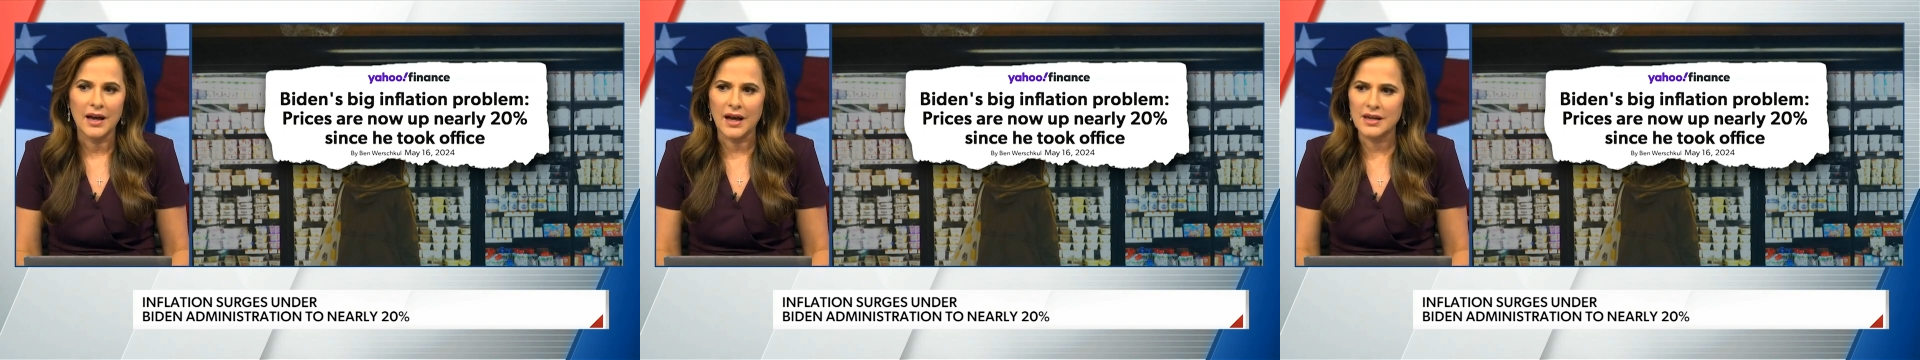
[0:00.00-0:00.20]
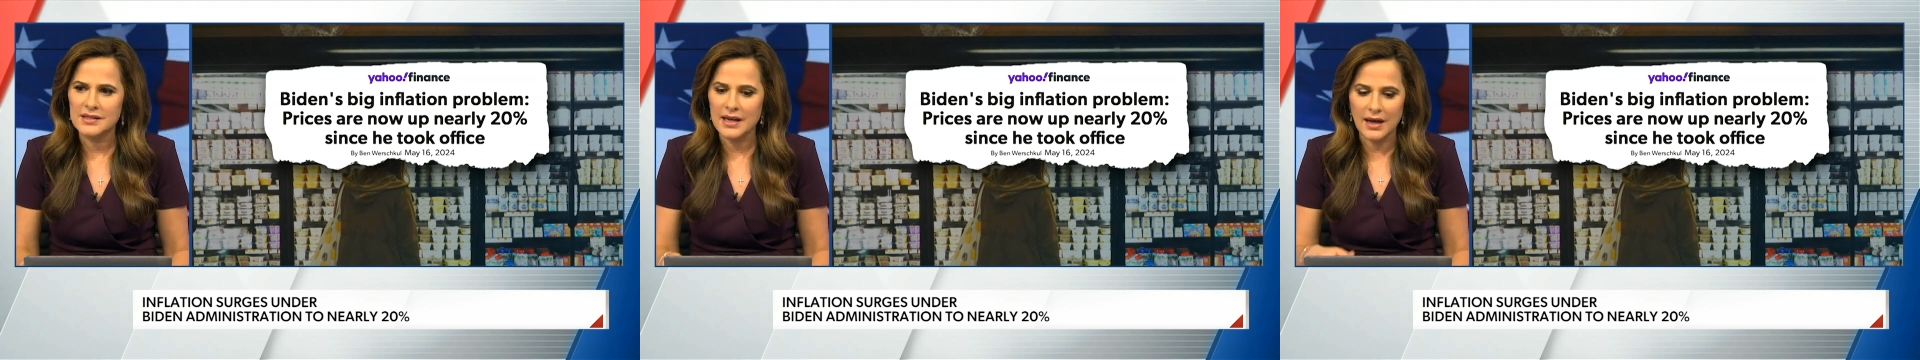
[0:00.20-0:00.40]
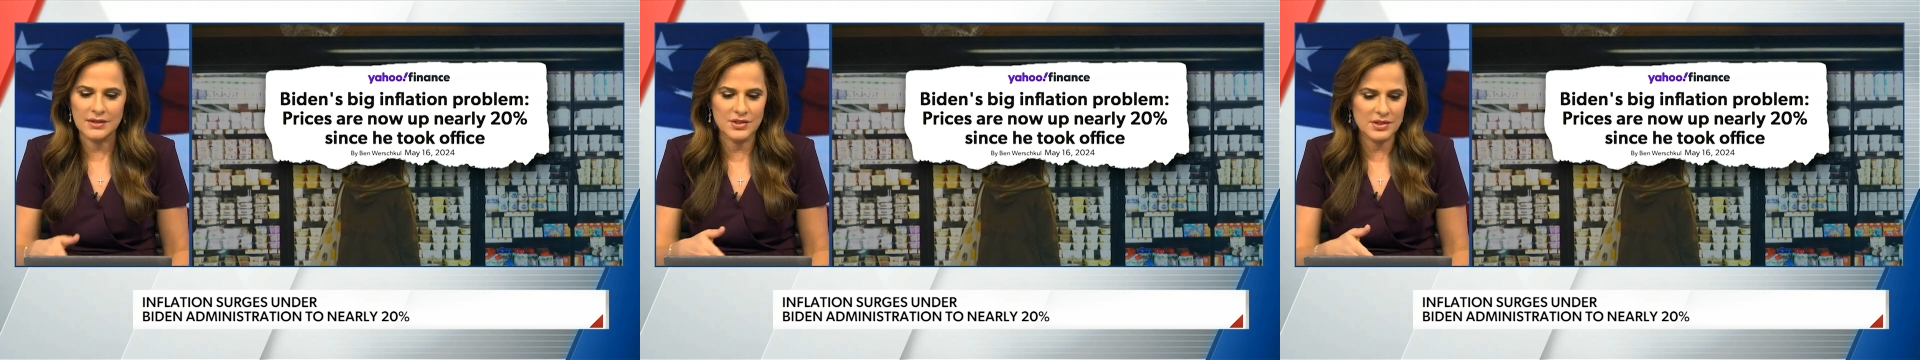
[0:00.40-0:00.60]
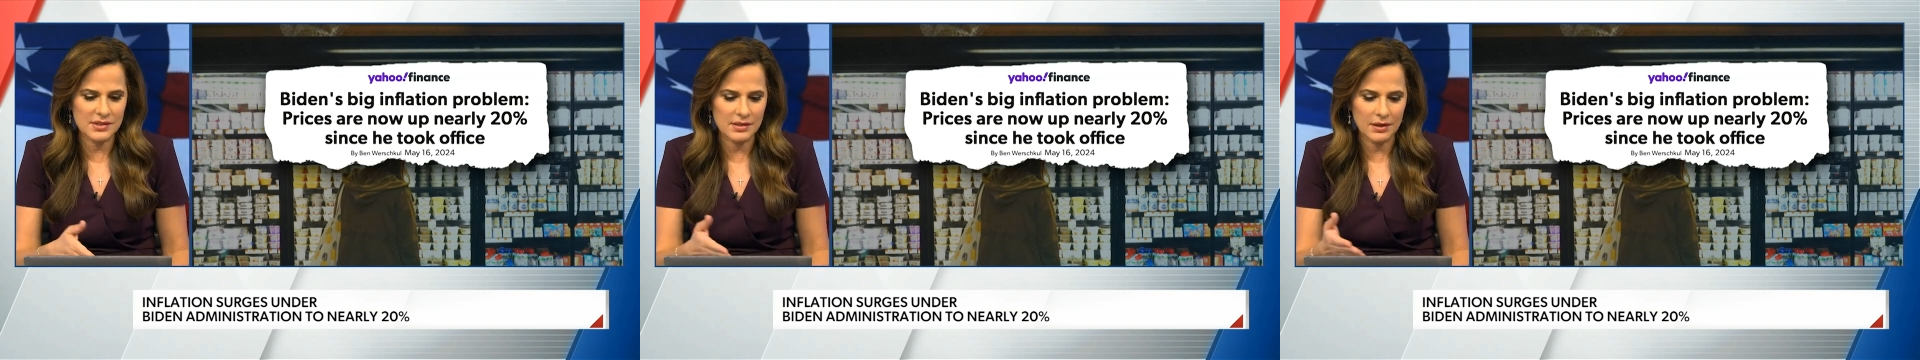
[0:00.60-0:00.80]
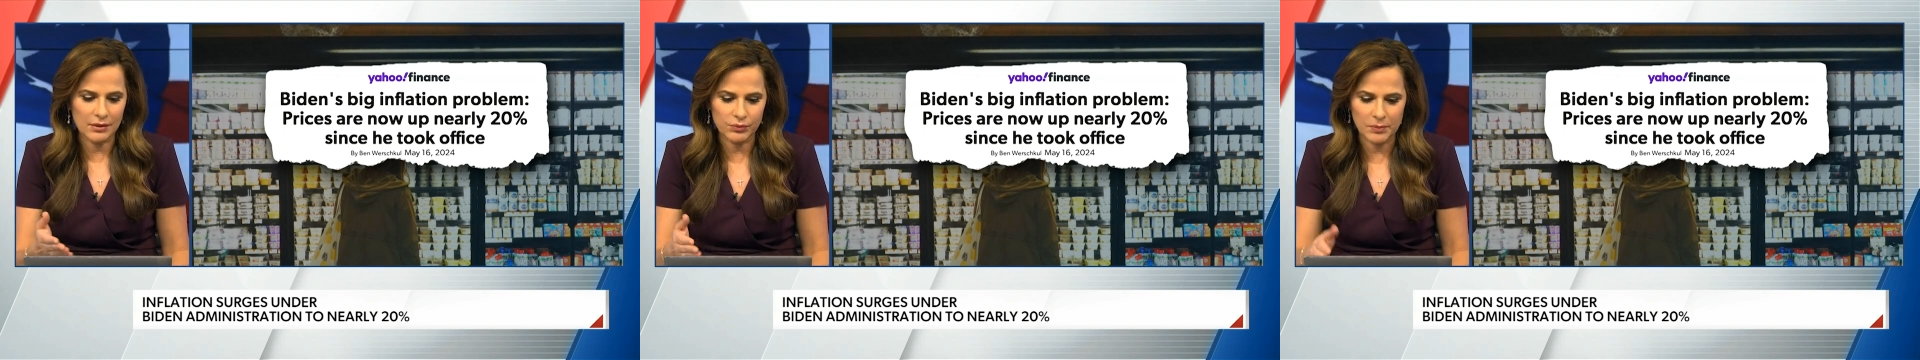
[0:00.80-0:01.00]
I just
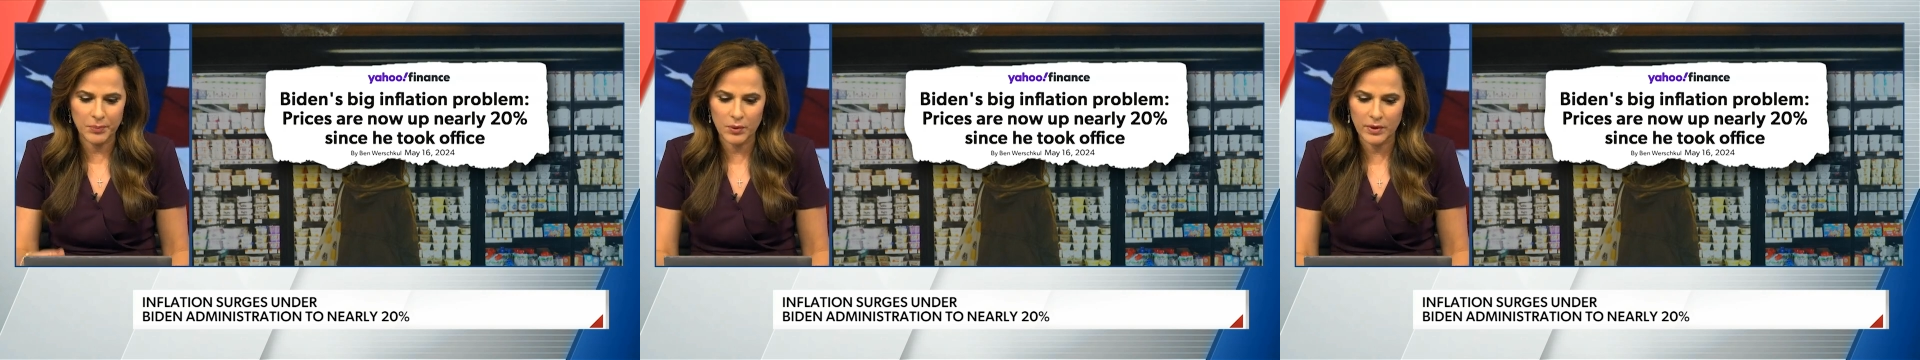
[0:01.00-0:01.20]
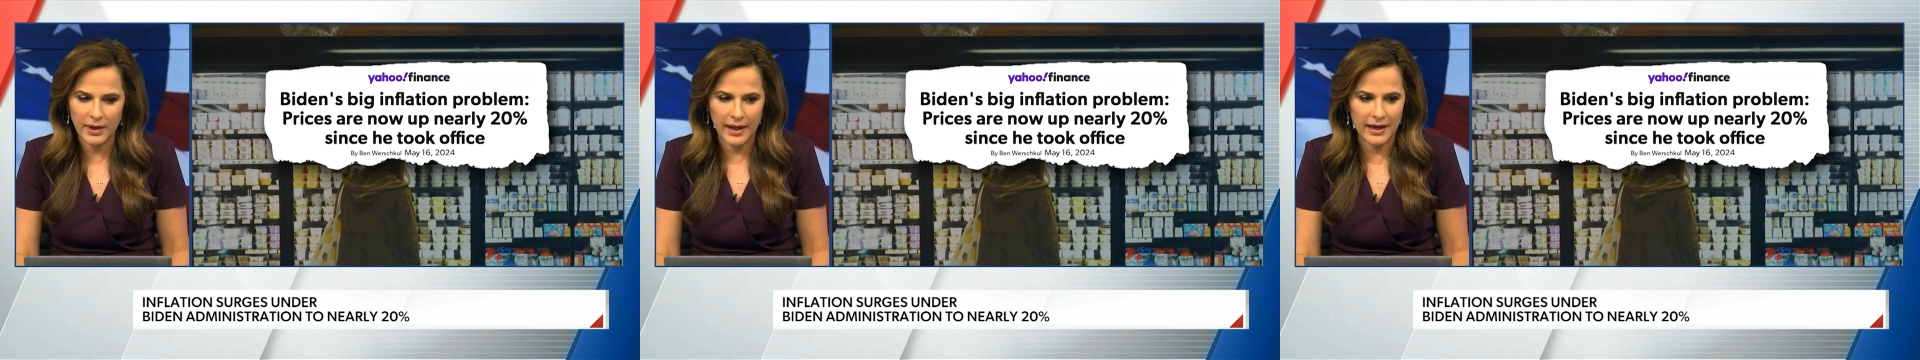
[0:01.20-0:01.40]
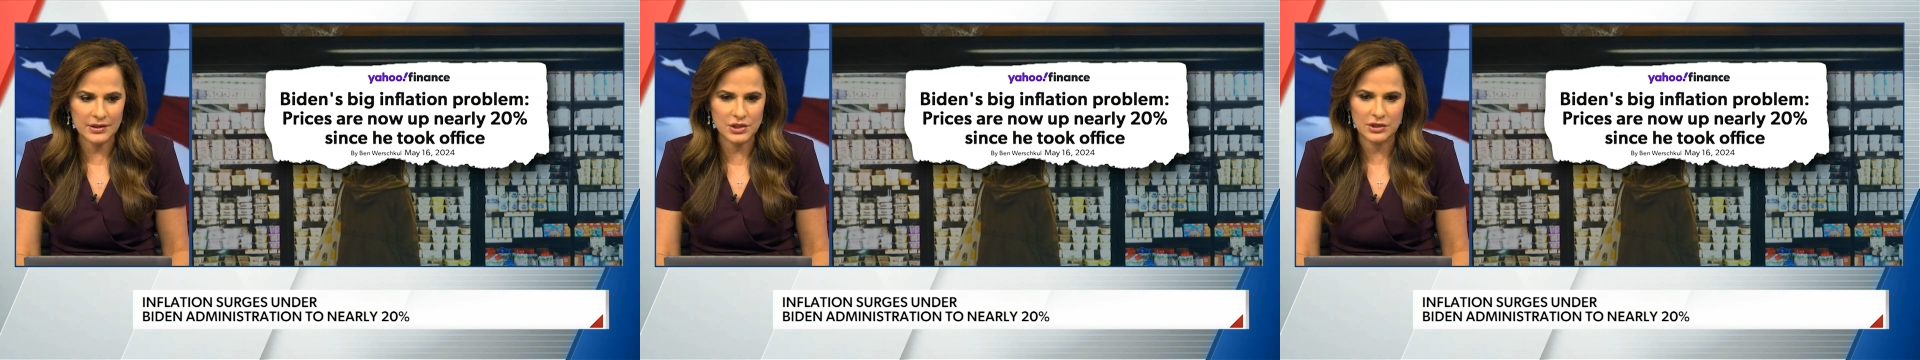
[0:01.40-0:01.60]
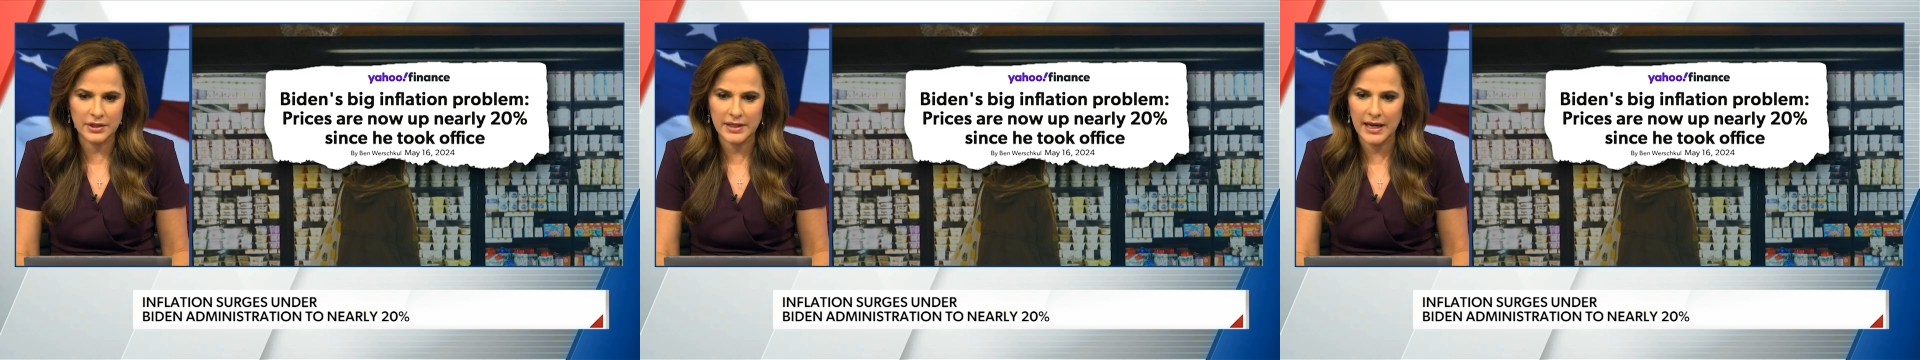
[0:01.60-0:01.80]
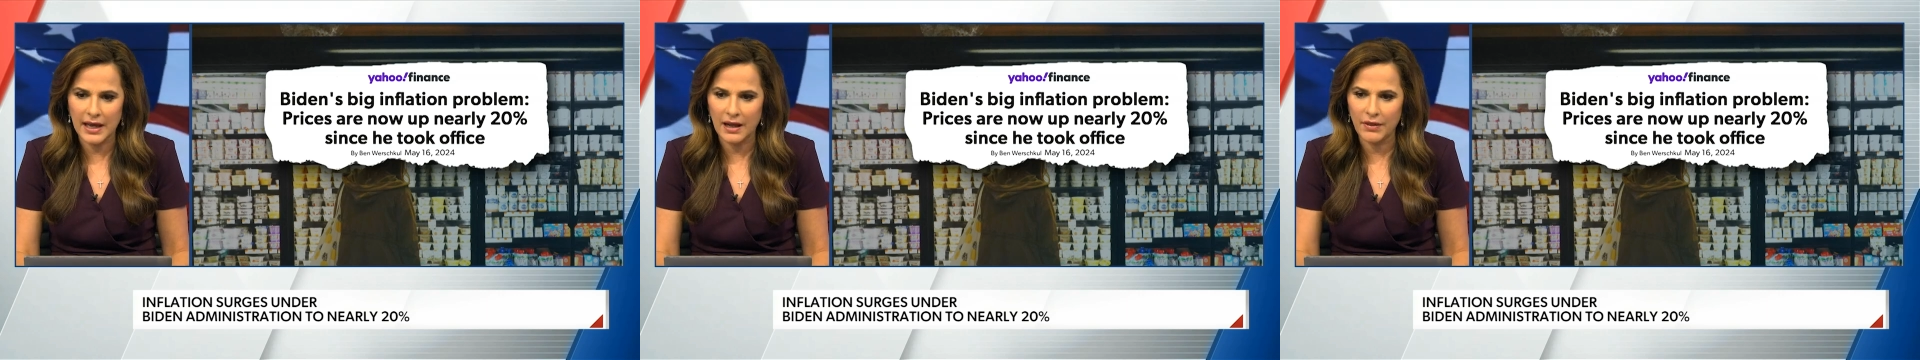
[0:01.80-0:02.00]
saw a report
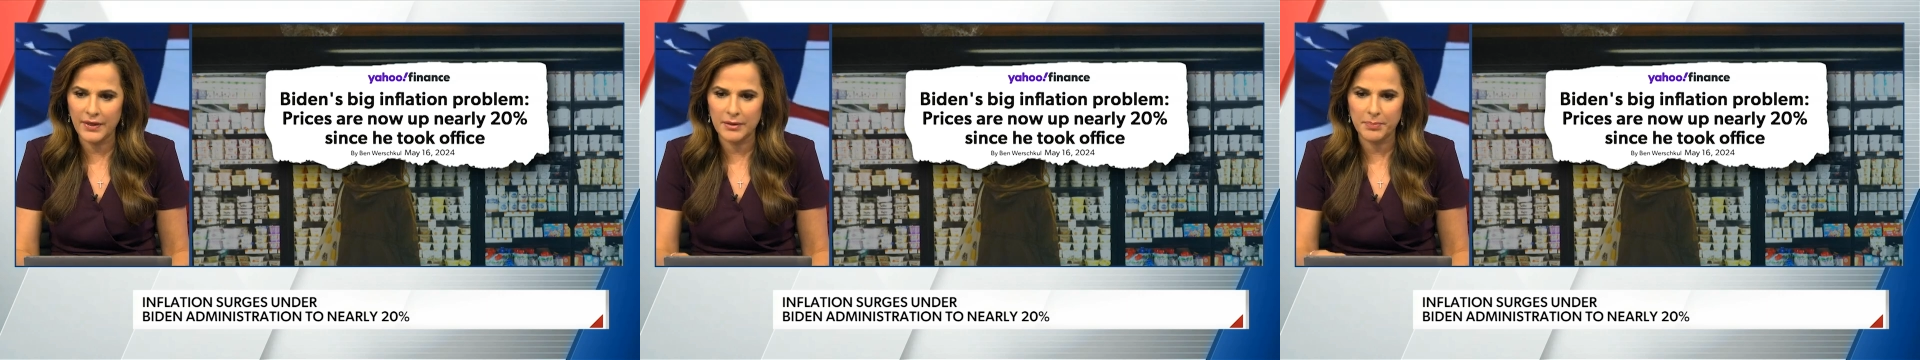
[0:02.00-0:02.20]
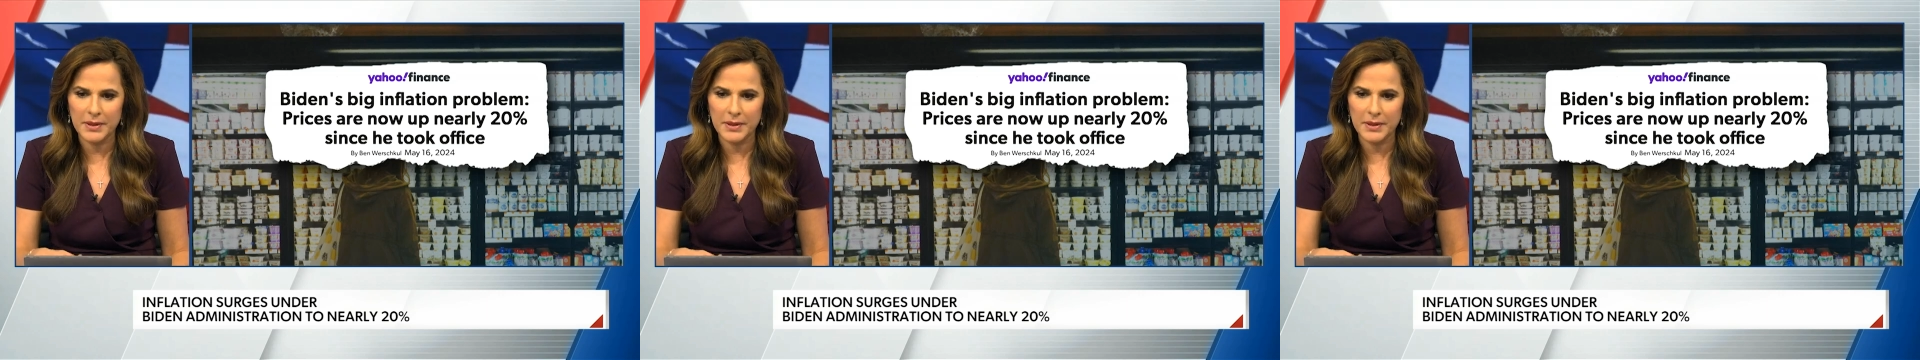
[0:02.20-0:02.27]
actually now that